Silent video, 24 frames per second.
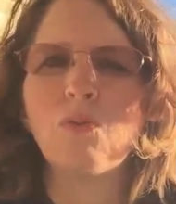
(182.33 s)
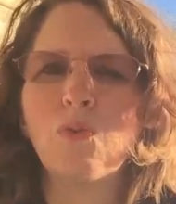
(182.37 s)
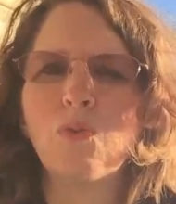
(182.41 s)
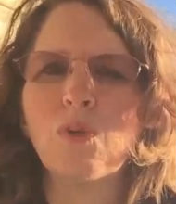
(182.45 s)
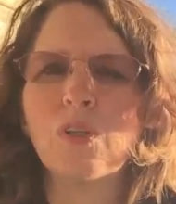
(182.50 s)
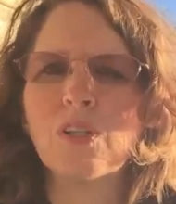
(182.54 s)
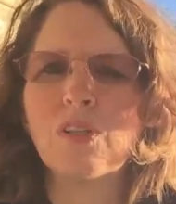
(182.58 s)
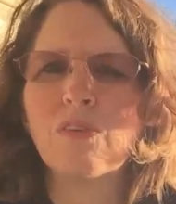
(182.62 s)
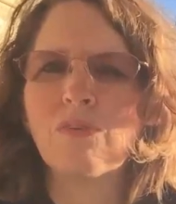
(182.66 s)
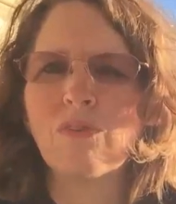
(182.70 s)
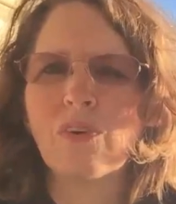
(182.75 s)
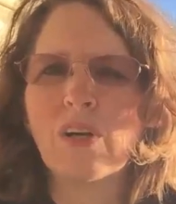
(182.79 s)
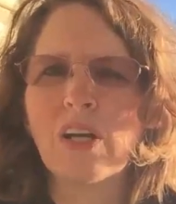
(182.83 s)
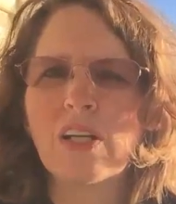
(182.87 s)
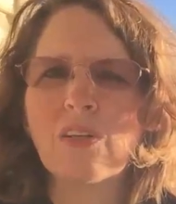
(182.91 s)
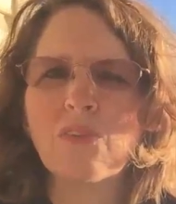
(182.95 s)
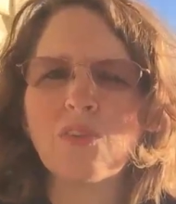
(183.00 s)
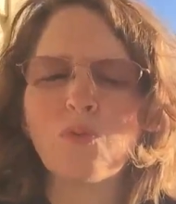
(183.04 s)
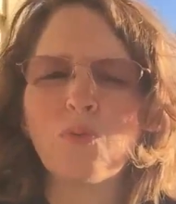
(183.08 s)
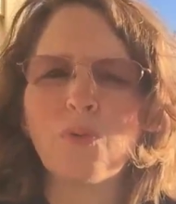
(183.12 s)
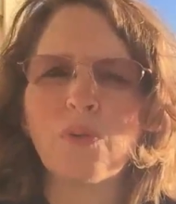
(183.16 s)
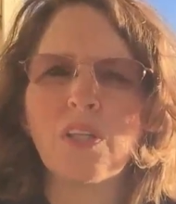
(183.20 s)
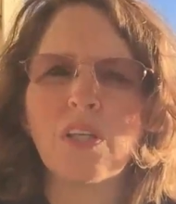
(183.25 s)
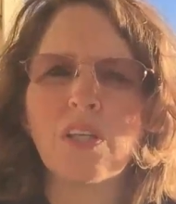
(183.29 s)
was friends
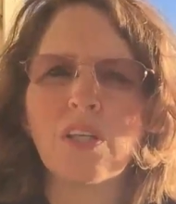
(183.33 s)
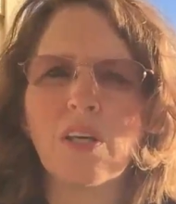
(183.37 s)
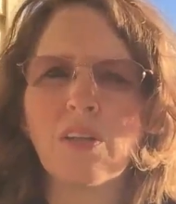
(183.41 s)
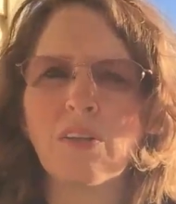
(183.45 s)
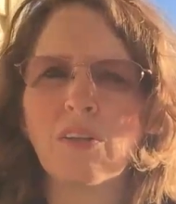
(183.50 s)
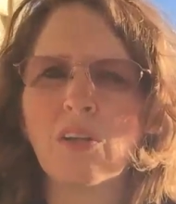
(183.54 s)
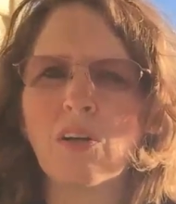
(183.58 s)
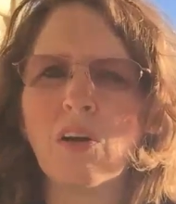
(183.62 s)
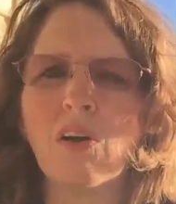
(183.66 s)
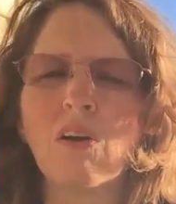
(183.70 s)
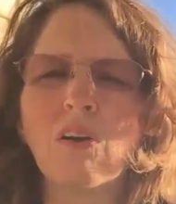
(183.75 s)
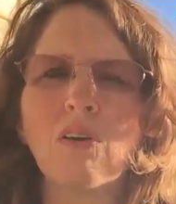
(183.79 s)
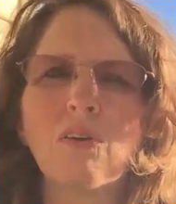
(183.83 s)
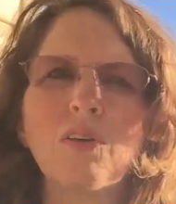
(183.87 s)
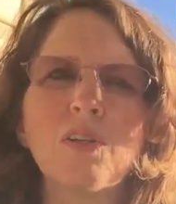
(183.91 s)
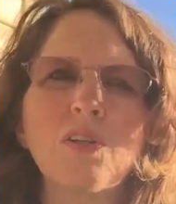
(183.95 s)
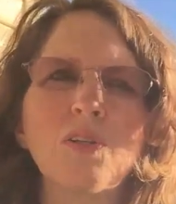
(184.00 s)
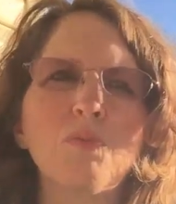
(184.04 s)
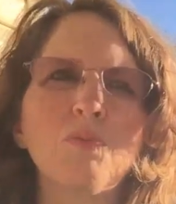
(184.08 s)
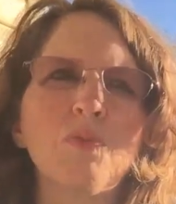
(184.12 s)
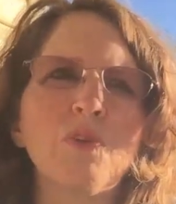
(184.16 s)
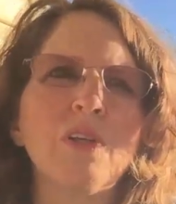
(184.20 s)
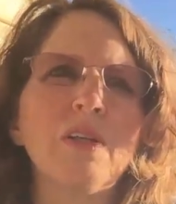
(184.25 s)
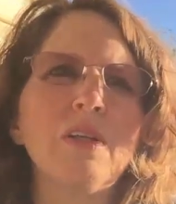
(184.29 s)
with another
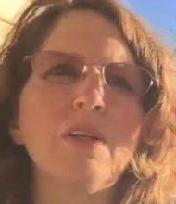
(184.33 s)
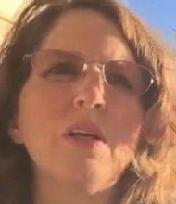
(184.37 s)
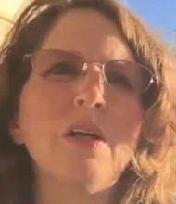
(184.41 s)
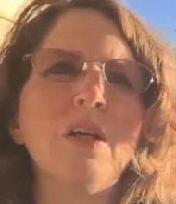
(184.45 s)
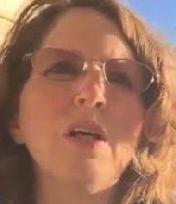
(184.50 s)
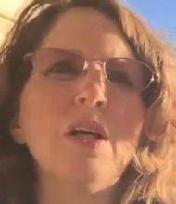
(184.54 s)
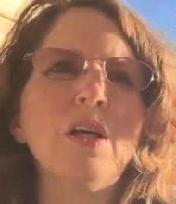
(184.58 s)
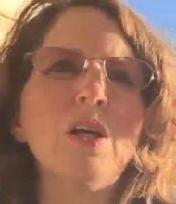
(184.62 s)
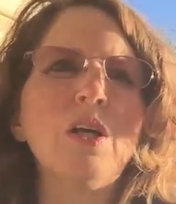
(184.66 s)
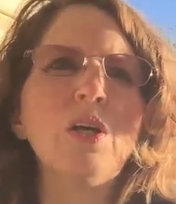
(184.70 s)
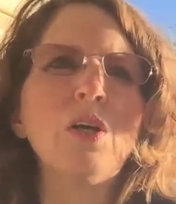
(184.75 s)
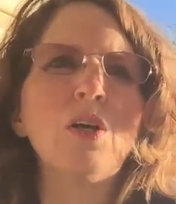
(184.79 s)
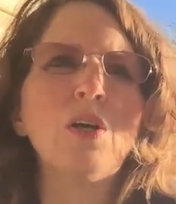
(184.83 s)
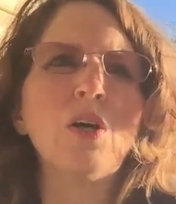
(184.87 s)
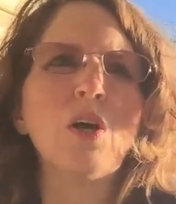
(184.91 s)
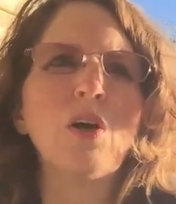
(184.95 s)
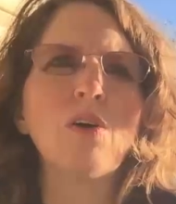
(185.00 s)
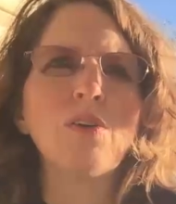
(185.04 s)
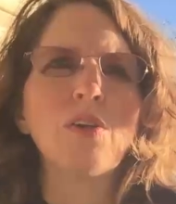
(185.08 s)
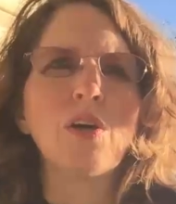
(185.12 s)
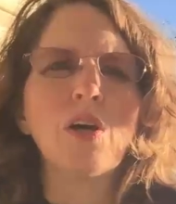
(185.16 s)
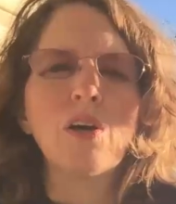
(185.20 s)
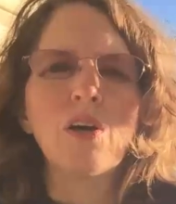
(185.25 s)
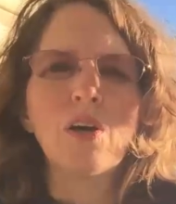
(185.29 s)
congressman
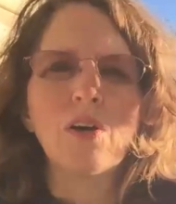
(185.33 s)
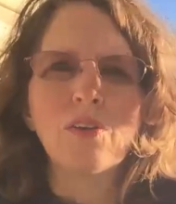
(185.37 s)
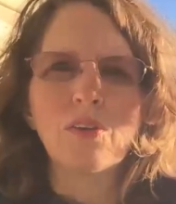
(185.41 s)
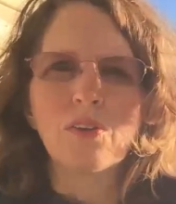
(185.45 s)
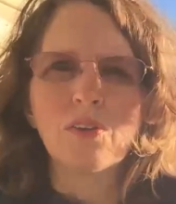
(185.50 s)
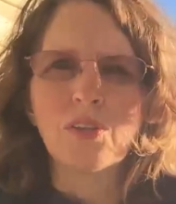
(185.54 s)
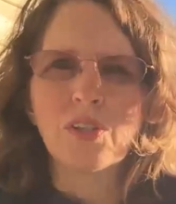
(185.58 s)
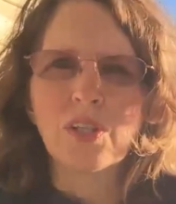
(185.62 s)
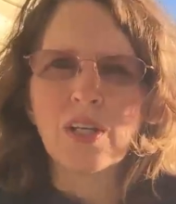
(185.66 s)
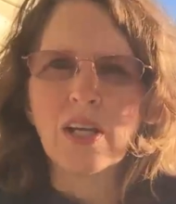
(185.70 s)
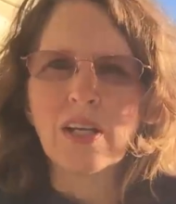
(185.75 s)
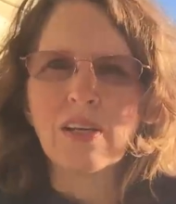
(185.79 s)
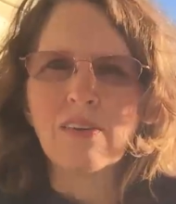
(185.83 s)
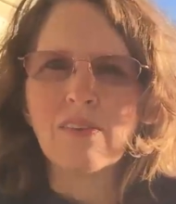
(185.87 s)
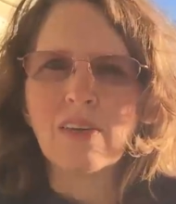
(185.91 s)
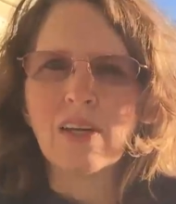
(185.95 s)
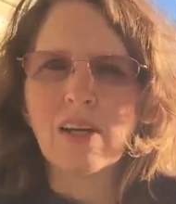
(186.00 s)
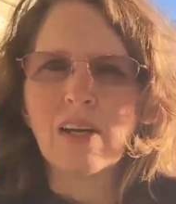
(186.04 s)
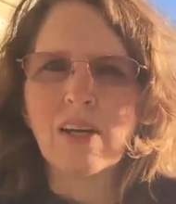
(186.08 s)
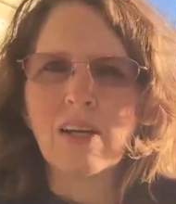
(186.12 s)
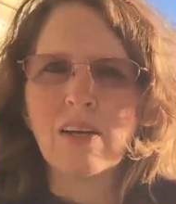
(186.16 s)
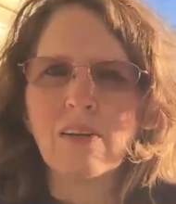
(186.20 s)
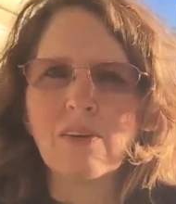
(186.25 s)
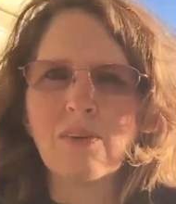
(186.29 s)
on the other side of the
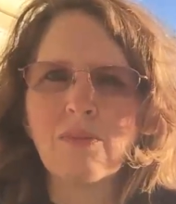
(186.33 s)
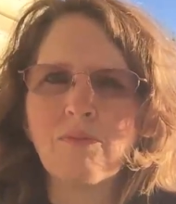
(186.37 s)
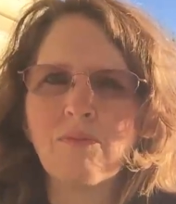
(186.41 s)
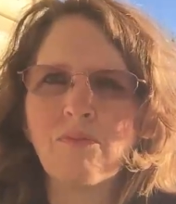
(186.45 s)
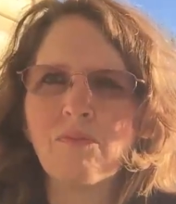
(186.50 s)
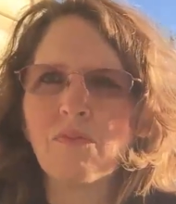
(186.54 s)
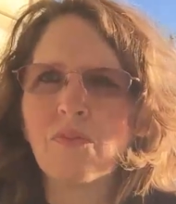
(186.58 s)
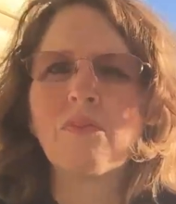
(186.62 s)
aisle,